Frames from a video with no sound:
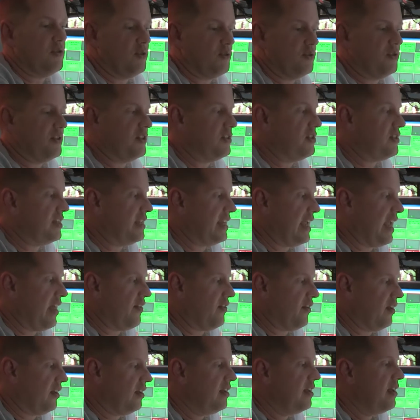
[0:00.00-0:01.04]
sources
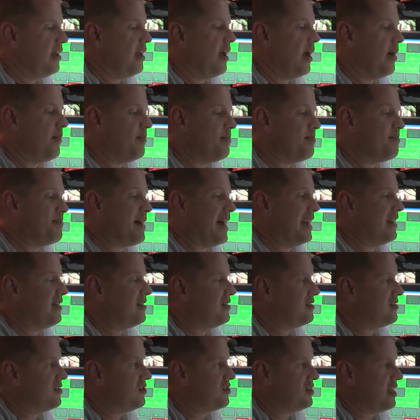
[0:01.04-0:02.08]
together and
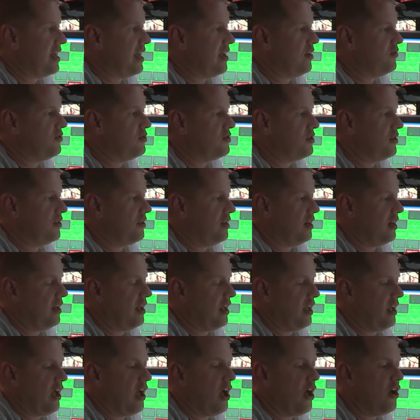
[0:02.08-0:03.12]
balance the sound so that
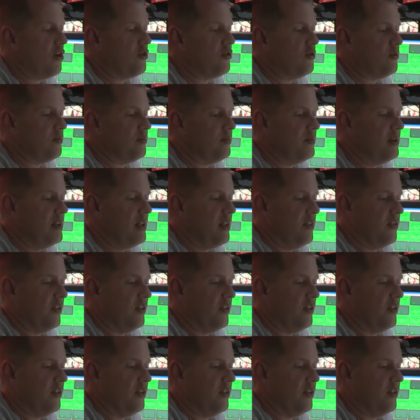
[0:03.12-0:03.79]
at home